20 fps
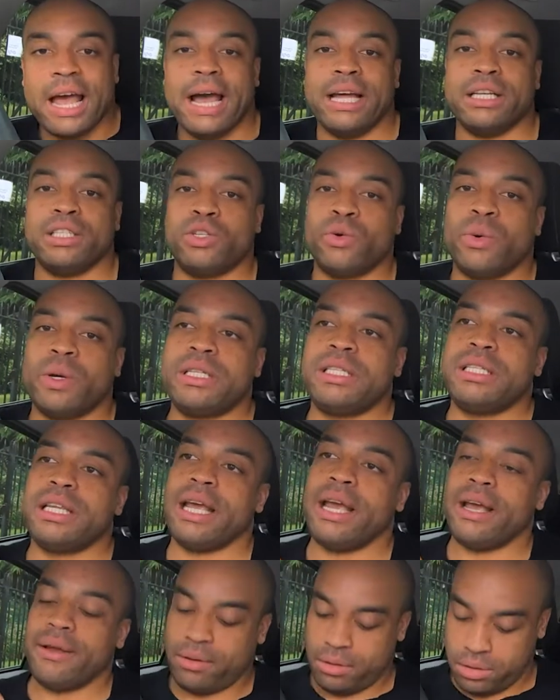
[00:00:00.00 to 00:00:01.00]
and twist
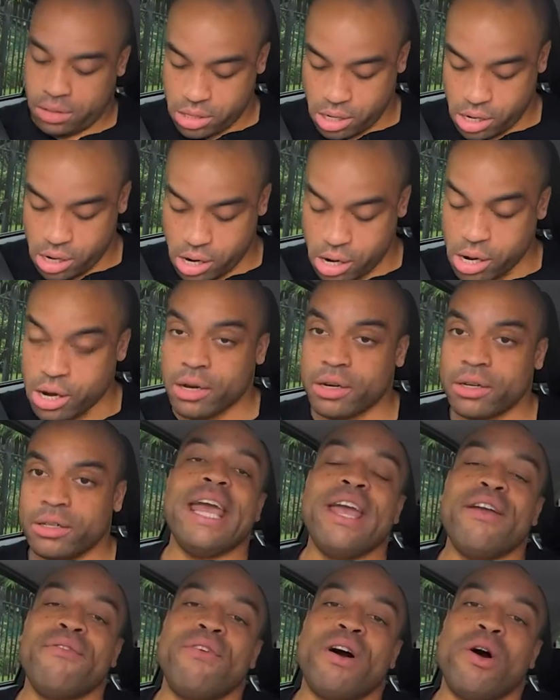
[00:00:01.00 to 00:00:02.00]
it, oh,
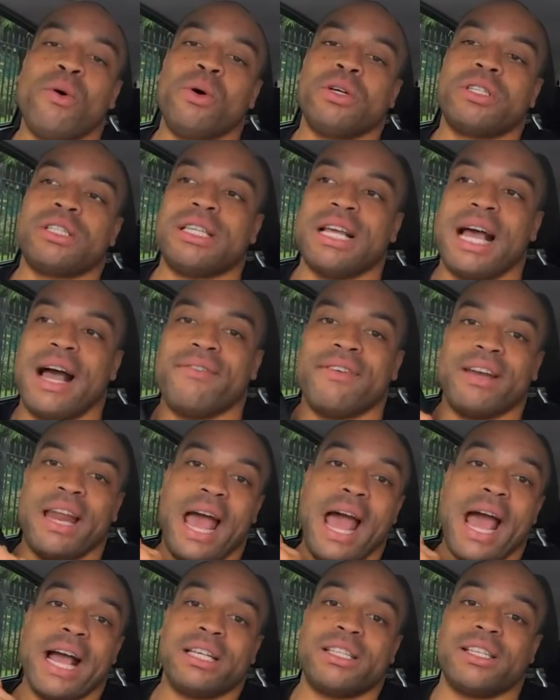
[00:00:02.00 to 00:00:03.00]
if I was to have an
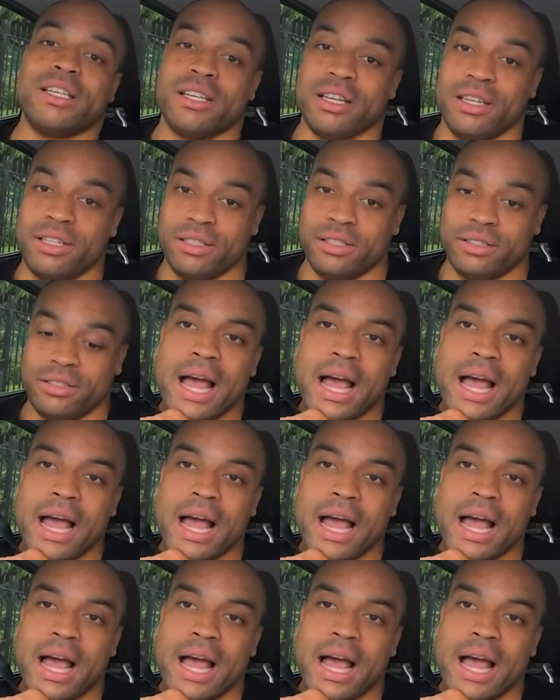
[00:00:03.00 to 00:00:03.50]
accident,